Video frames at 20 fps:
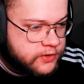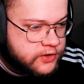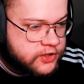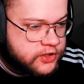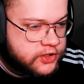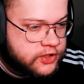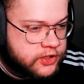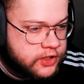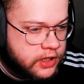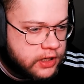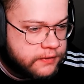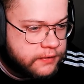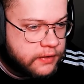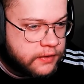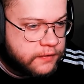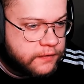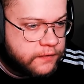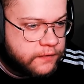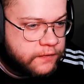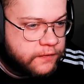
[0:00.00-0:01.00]
Son of
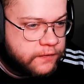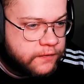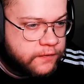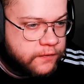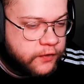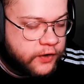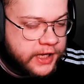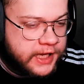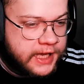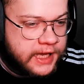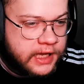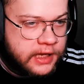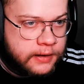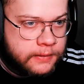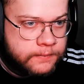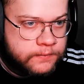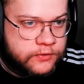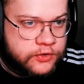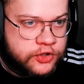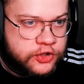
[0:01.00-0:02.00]
a freaking
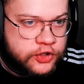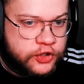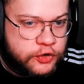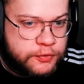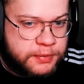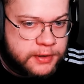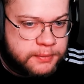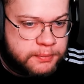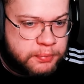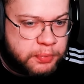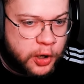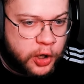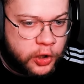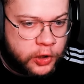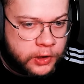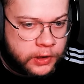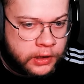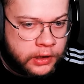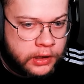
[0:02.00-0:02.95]
stupid bull